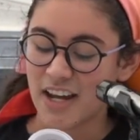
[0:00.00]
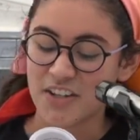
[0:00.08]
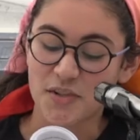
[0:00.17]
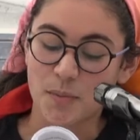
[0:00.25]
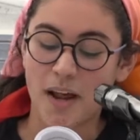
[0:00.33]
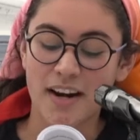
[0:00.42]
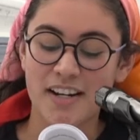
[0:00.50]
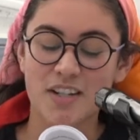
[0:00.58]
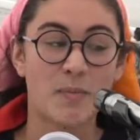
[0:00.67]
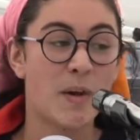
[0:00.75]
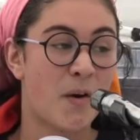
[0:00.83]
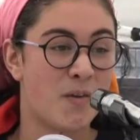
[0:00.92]
I just wanted it
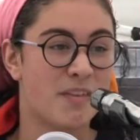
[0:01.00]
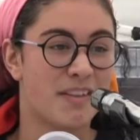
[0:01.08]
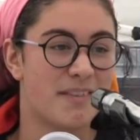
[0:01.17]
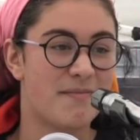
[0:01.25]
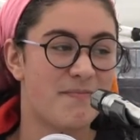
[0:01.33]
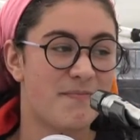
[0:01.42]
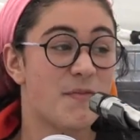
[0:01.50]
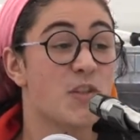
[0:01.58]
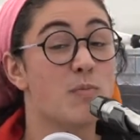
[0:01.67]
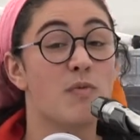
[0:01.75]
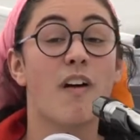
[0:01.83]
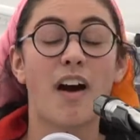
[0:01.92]
to be over
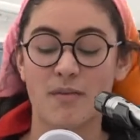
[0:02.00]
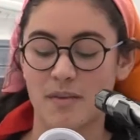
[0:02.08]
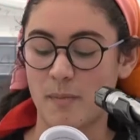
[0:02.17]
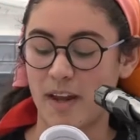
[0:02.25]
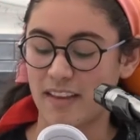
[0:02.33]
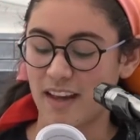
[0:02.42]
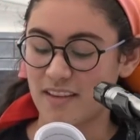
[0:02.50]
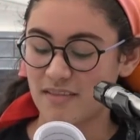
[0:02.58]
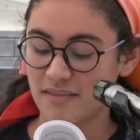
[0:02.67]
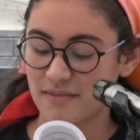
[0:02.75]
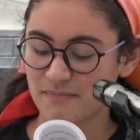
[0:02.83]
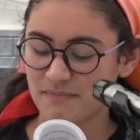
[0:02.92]
to move on with my life.
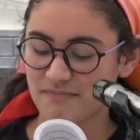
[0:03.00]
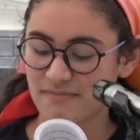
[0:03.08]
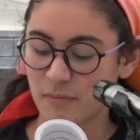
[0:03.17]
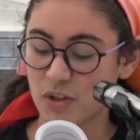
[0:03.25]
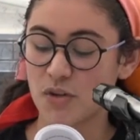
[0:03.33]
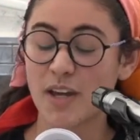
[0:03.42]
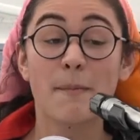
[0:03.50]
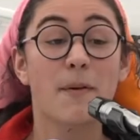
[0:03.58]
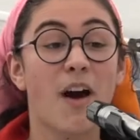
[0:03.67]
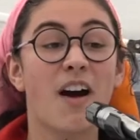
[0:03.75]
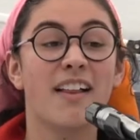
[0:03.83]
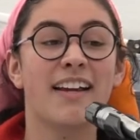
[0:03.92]
But you
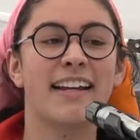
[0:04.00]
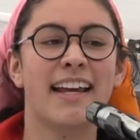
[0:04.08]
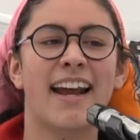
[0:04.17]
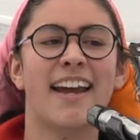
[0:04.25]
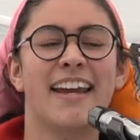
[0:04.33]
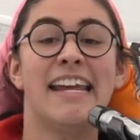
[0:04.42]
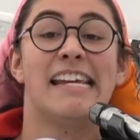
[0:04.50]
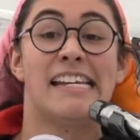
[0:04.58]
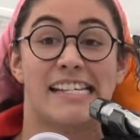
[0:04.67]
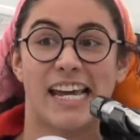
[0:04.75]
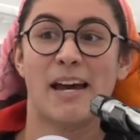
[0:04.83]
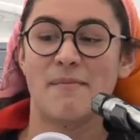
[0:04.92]
kept calling and I
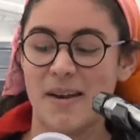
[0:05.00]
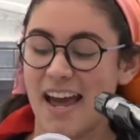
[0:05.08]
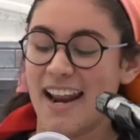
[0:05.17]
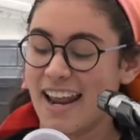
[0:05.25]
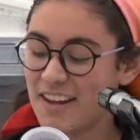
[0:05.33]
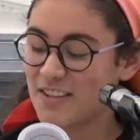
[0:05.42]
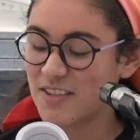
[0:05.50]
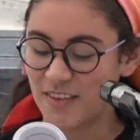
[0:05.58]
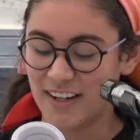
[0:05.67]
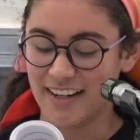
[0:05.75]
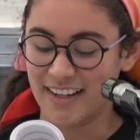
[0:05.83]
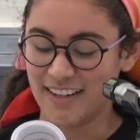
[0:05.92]
kept not
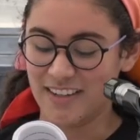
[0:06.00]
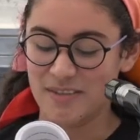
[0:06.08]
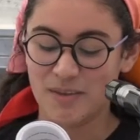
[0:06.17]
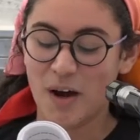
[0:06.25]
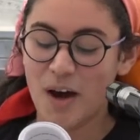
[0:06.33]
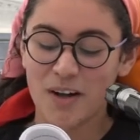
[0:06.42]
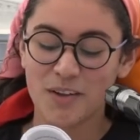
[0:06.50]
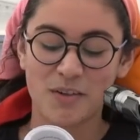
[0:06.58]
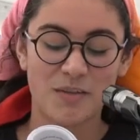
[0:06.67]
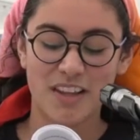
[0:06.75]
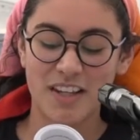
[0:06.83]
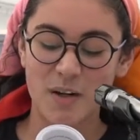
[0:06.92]
answering. You called
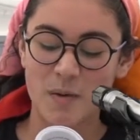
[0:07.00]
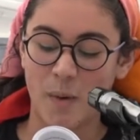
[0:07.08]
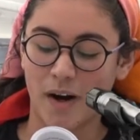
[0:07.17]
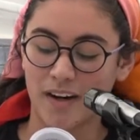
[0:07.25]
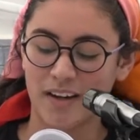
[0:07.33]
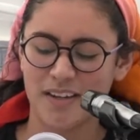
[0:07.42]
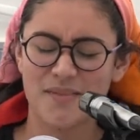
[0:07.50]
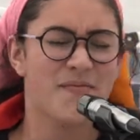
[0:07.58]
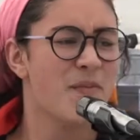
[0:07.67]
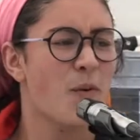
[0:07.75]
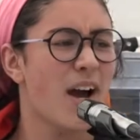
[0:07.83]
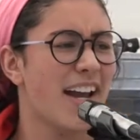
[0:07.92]
over the year mark.
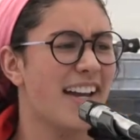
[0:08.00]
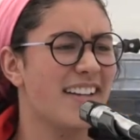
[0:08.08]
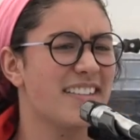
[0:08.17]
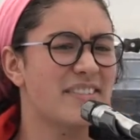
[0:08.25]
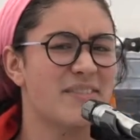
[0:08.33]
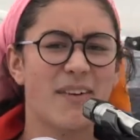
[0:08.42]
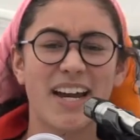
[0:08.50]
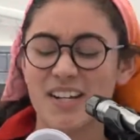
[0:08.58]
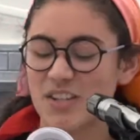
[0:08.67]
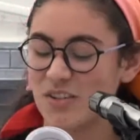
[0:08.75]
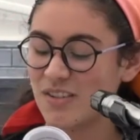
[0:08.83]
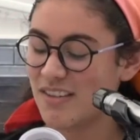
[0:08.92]
Why? Why
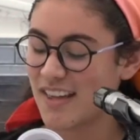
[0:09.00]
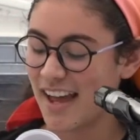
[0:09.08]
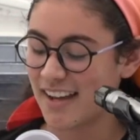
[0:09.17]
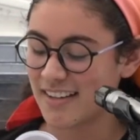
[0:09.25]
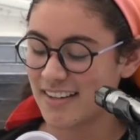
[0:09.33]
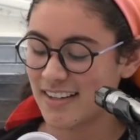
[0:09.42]
did you do that?